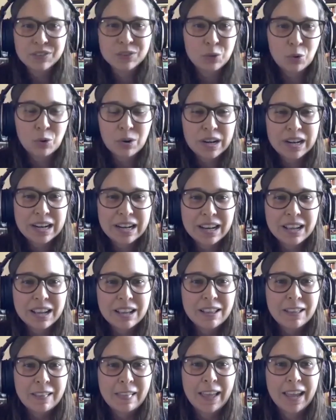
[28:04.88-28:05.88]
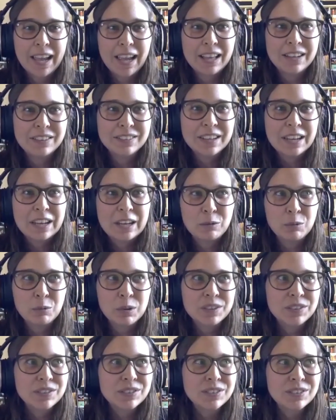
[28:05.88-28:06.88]
story. And it
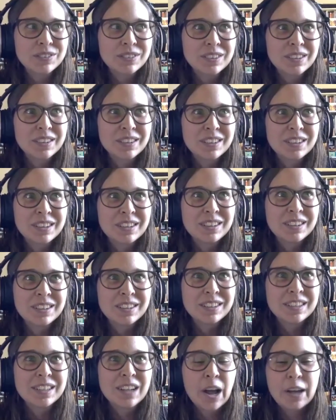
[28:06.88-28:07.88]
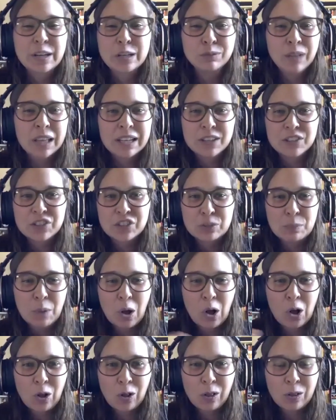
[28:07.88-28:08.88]
was kind of like a
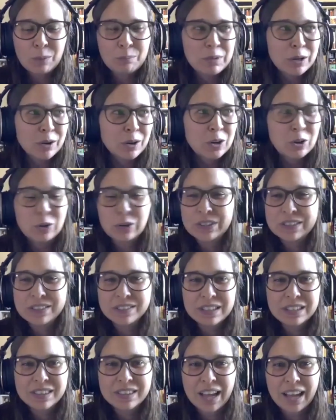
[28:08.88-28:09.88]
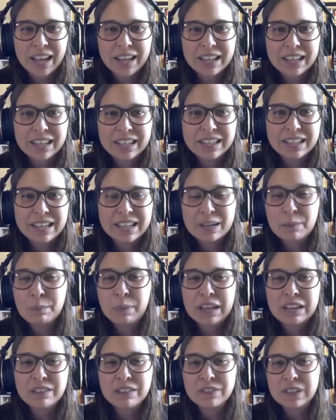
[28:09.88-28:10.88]
small miracle to see that in a
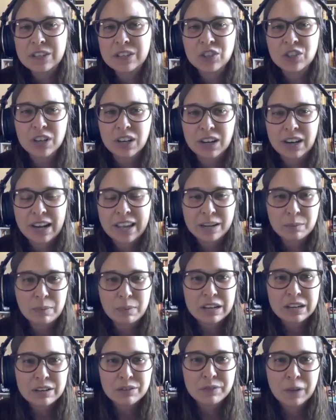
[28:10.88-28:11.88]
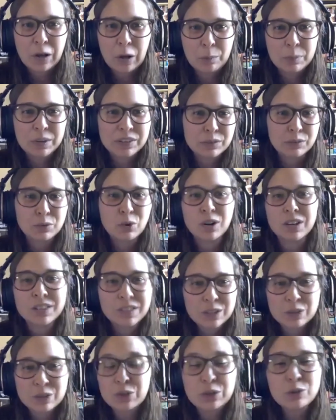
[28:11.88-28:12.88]
big feature animated film, because of course
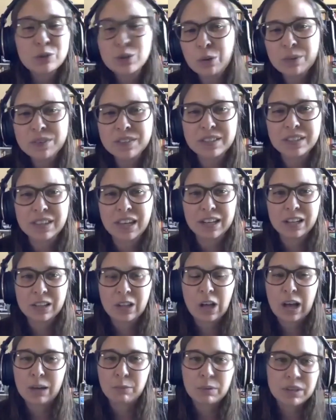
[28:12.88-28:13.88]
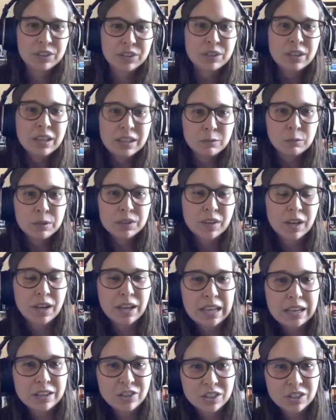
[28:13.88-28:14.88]
you don't see that a lot with
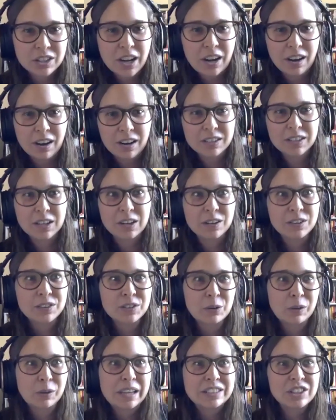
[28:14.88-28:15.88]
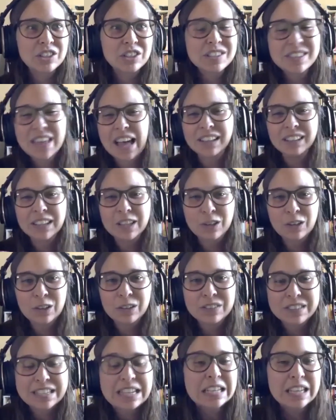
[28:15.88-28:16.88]
Asian character. So like just that
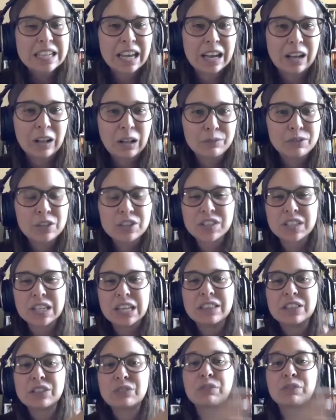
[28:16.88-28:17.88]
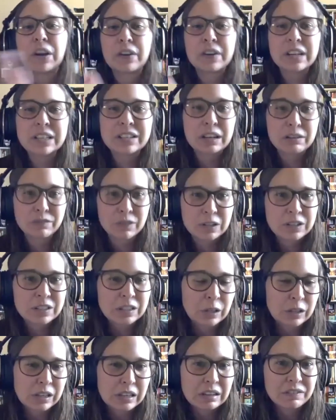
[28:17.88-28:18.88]
little detail of just seeing this very diverse
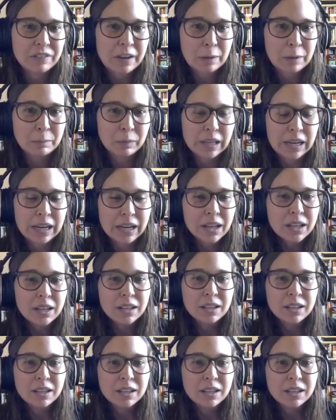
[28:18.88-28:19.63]
looking family